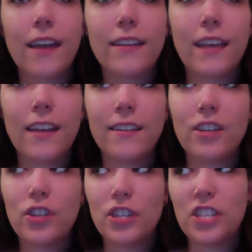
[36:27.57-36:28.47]
I tend
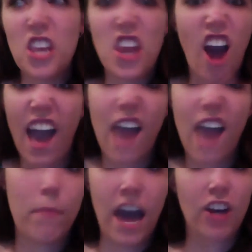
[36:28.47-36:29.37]
to just not
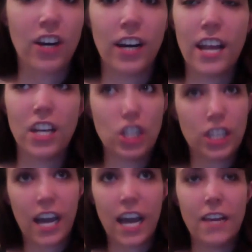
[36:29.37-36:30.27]
have a pattern and
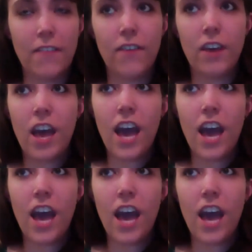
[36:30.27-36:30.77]
just kind of